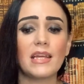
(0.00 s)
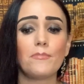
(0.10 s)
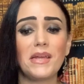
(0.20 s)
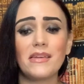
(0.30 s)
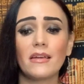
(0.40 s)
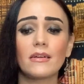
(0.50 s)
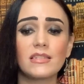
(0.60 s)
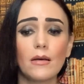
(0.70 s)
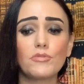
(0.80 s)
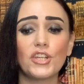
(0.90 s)
And making
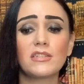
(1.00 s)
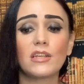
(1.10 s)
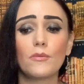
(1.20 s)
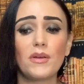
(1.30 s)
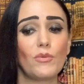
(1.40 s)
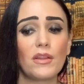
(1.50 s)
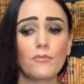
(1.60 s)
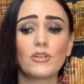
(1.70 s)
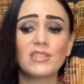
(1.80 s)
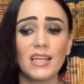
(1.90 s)
assumptions could be one of the
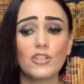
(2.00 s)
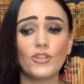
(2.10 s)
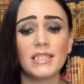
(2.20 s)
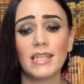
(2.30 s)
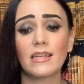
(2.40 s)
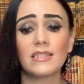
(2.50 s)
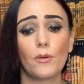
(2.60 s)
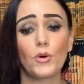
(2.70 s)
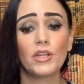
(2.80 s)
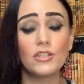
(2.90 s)
most dangerous things
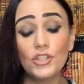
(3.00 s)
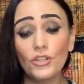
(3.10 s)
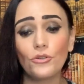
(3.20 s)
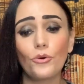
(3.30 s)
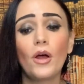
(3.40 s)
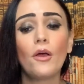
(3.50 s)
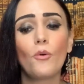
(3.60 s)
someone could do